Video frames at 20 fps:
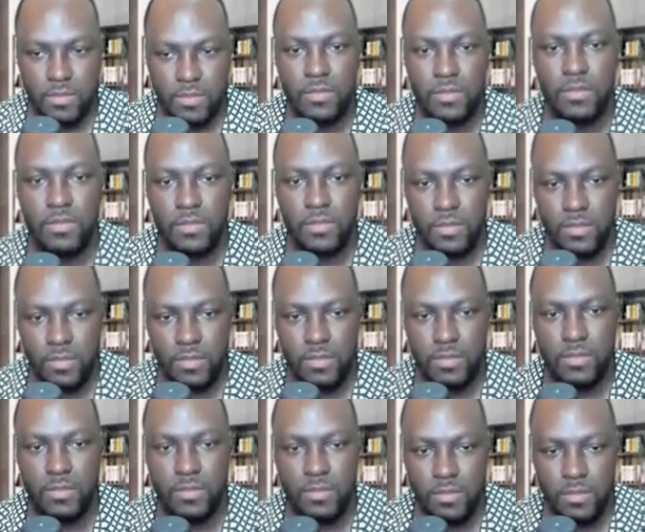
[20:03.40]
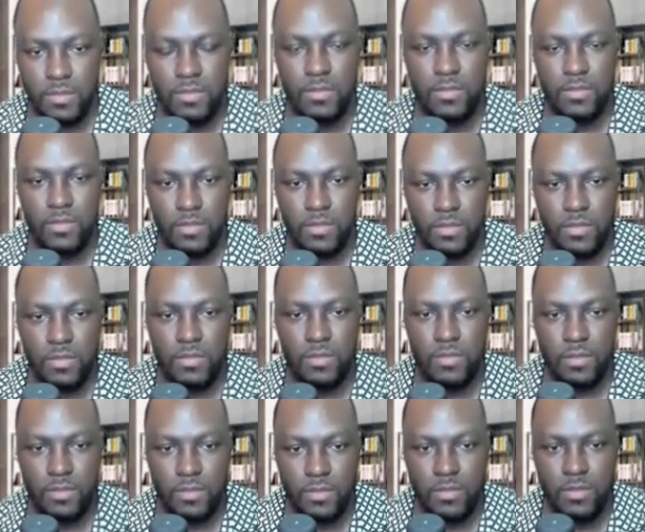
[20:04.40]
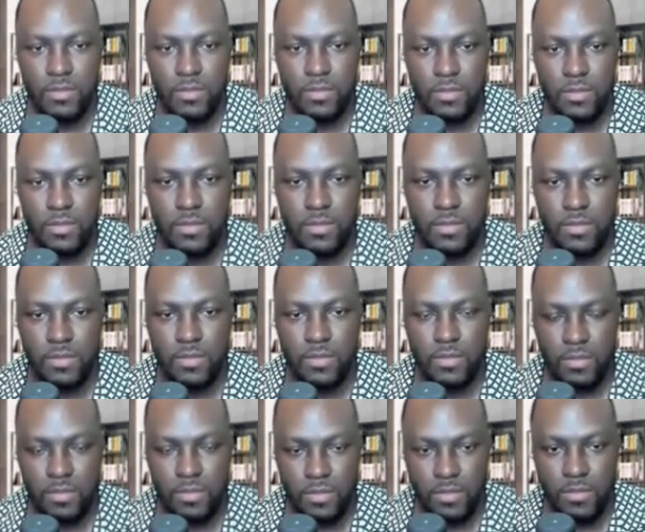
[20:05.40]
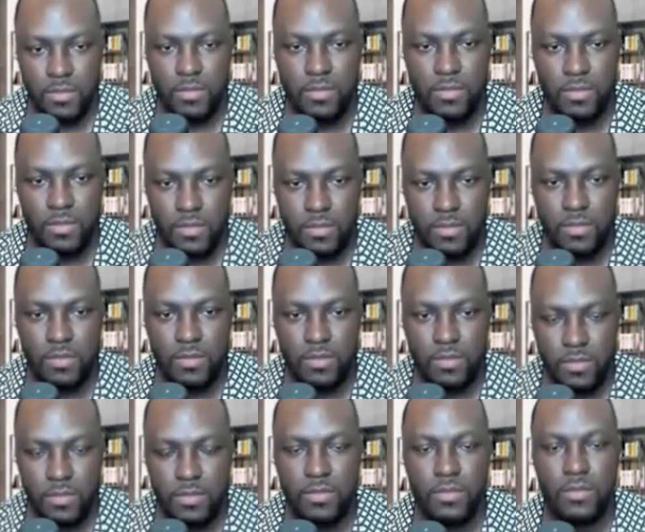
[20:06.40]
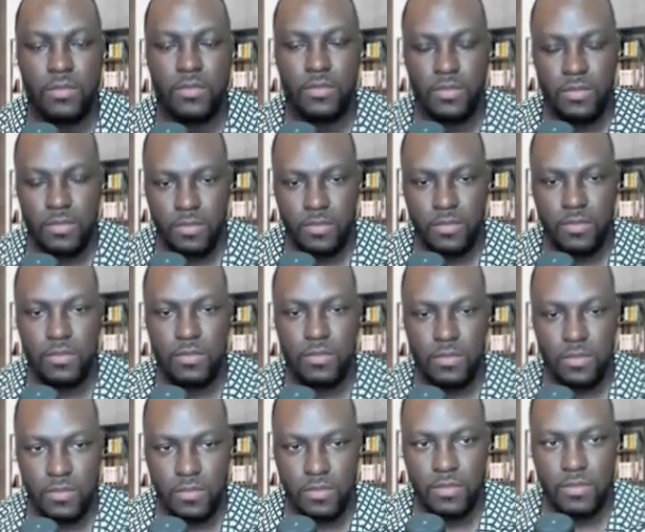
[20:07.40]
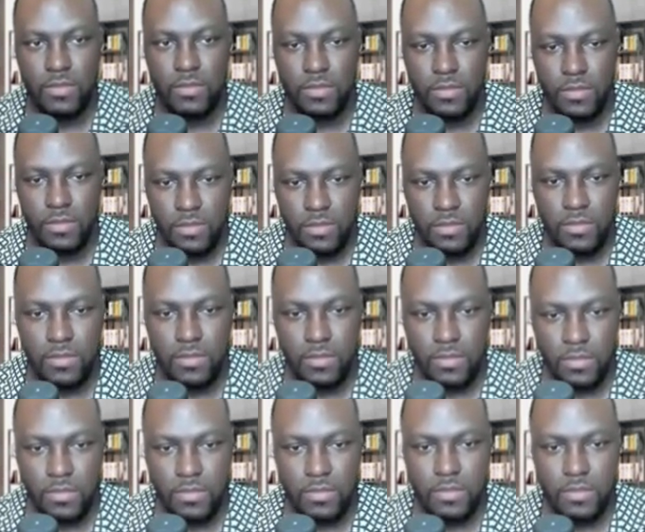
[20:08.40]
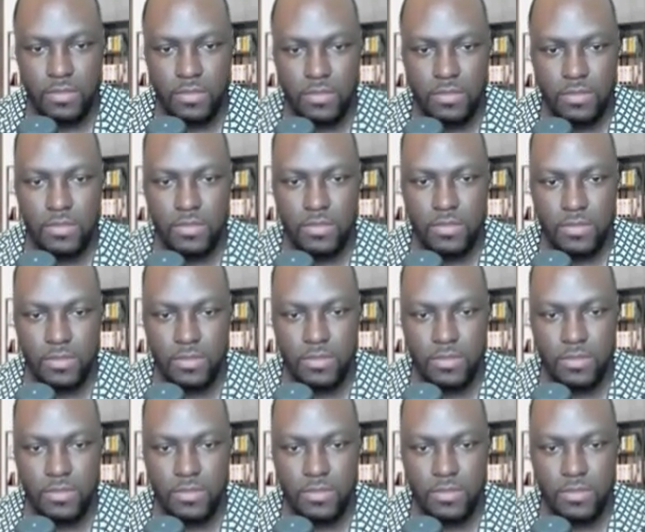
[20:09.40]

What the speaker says: No words are spoken by the person on screen.